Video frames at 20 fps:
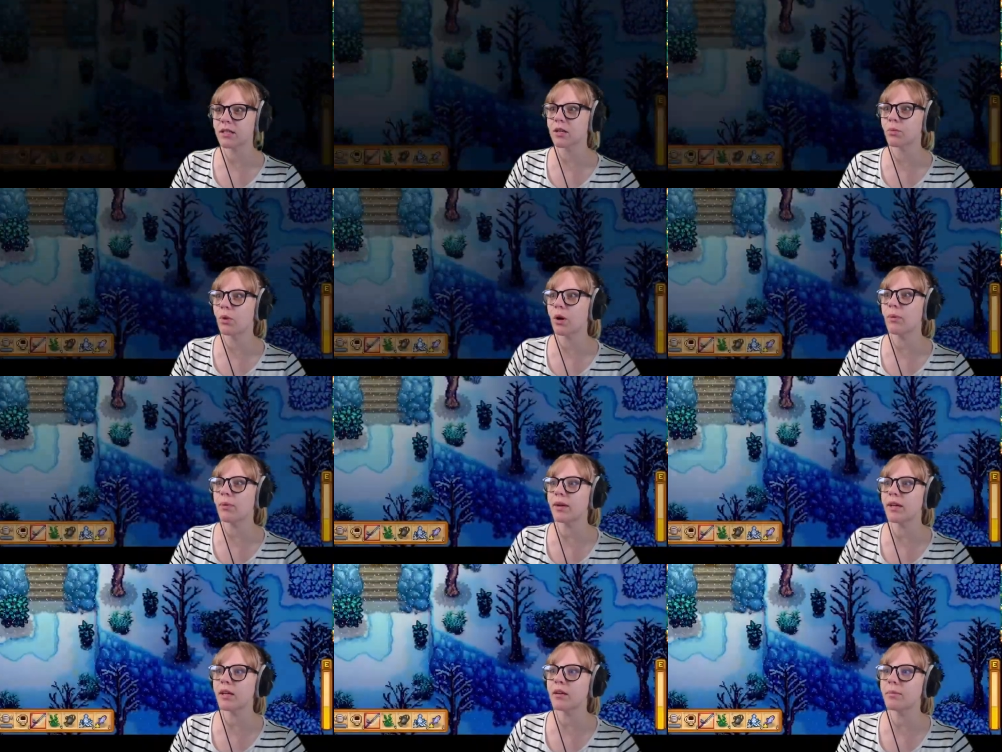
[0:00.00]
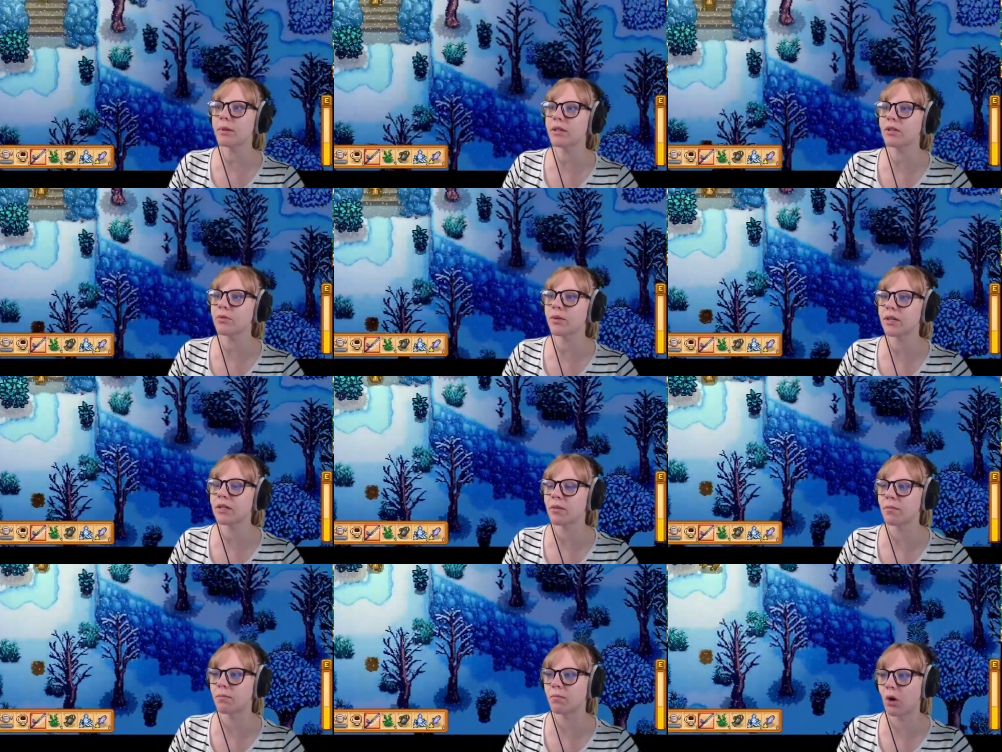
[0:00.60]
So, what we're going to be
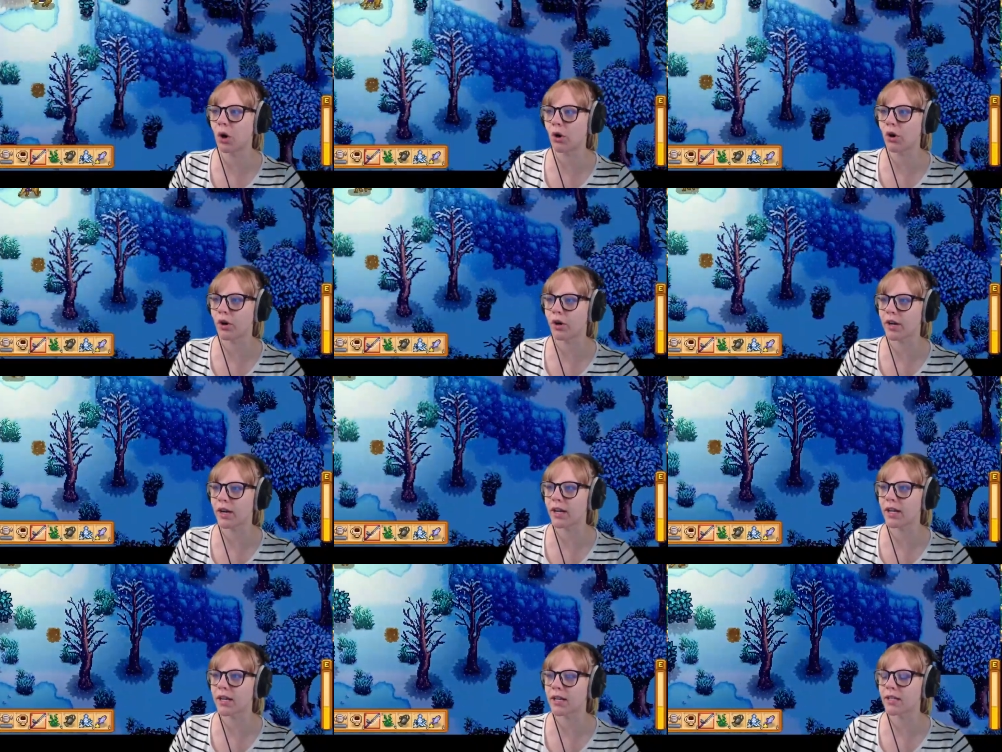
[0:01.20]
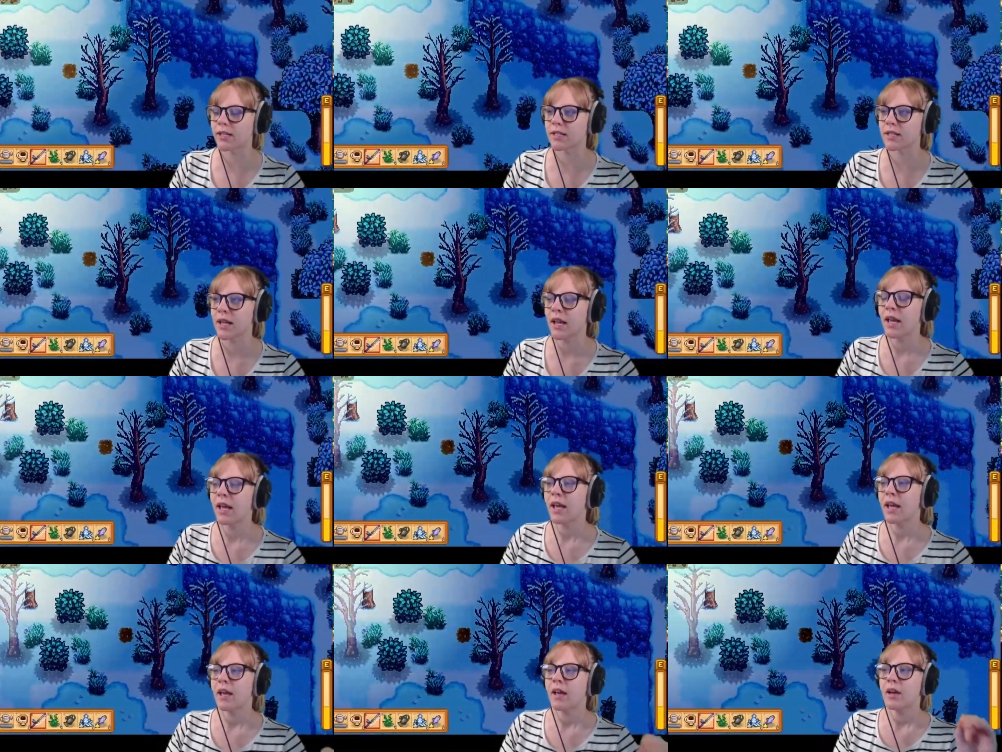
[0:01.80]
doing tomorrow is
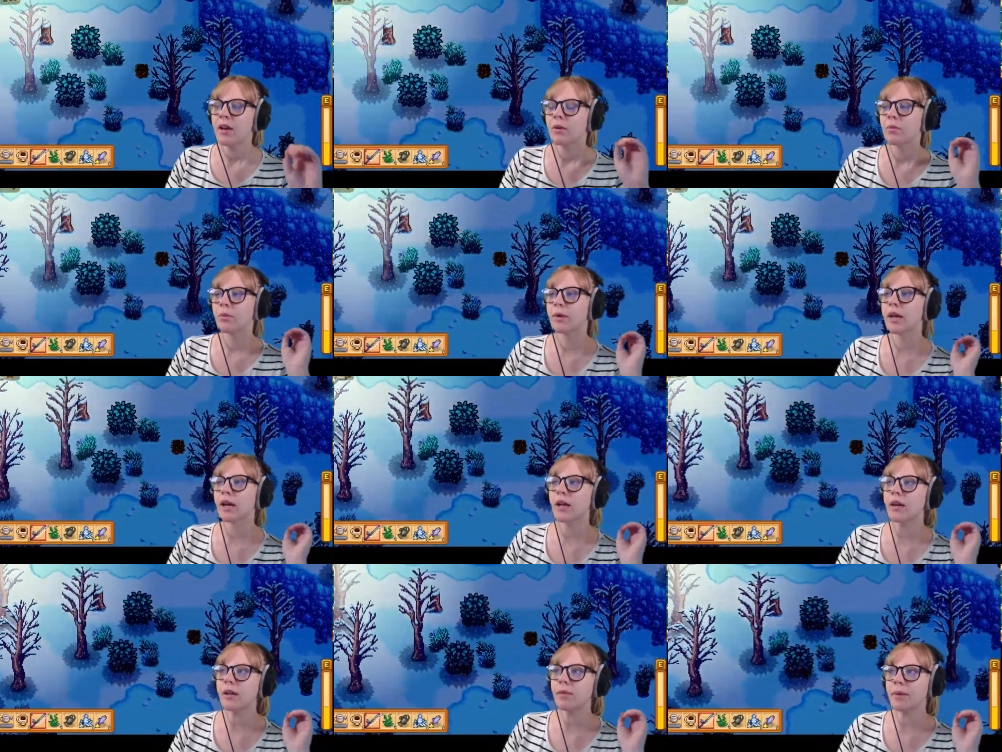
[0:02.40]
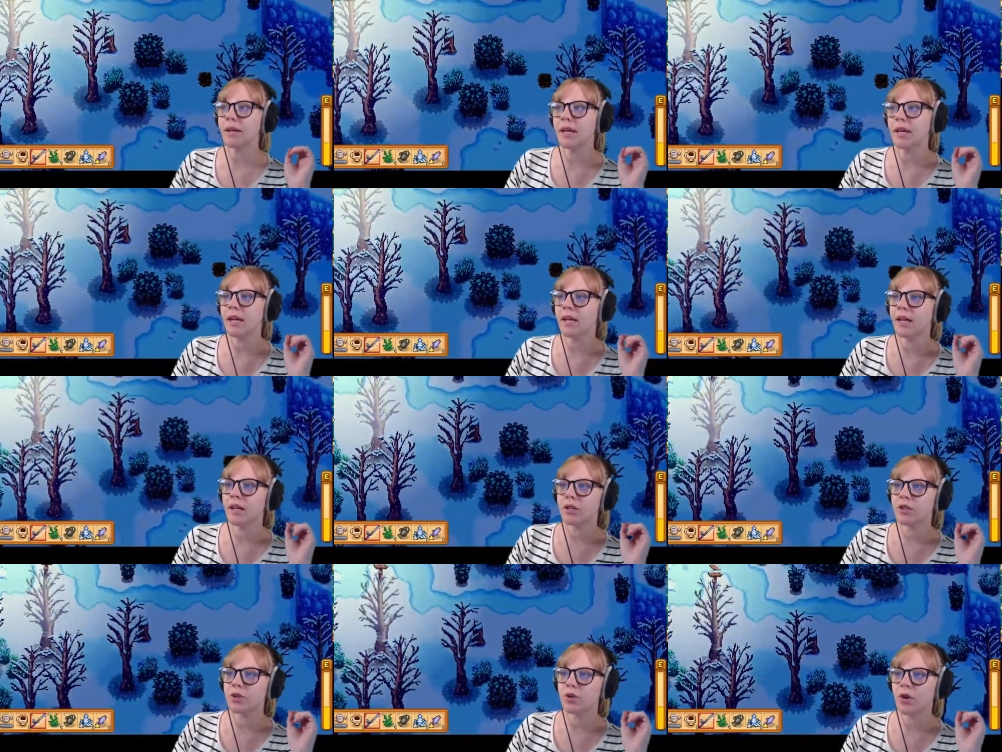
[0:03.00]
we're going to
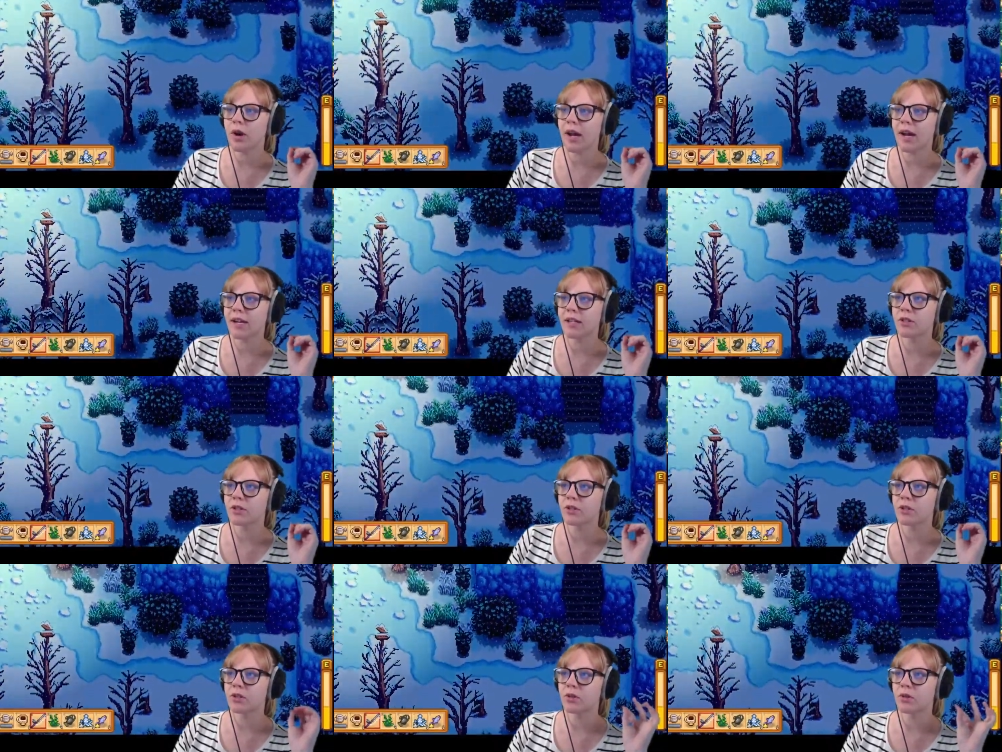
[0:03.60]
be trying to